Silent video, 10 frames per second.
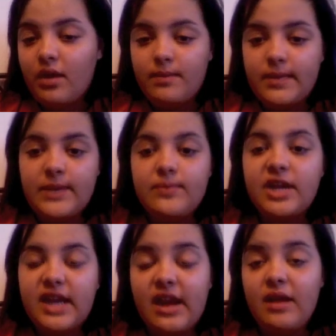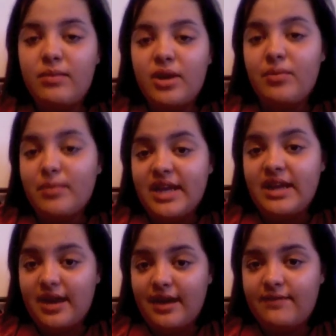people care about me
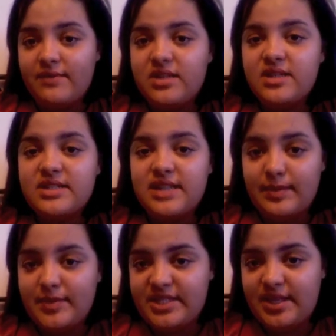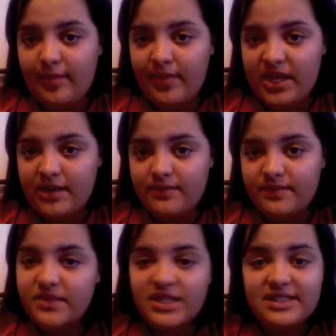enough to send me something.
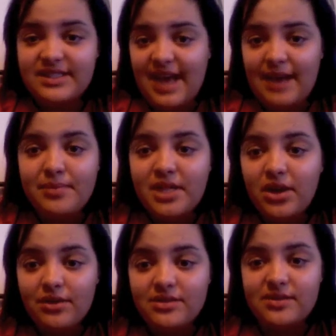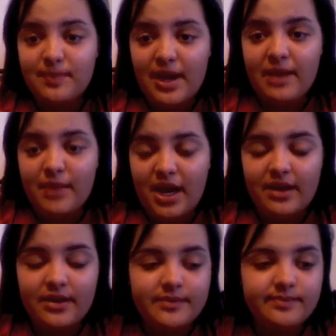That blows my
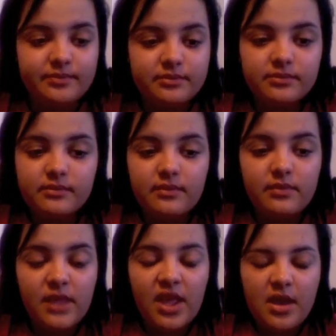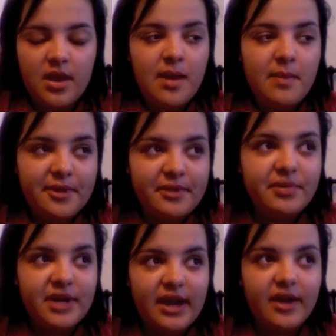mind.
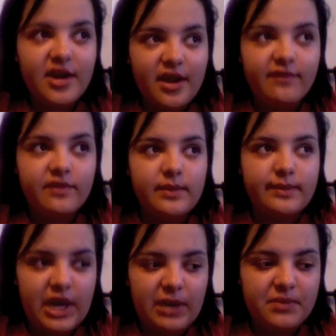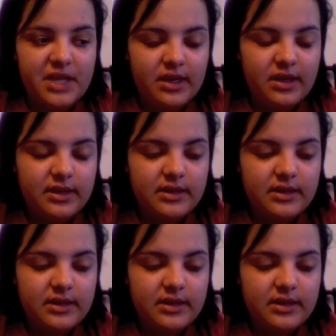People care enough about me,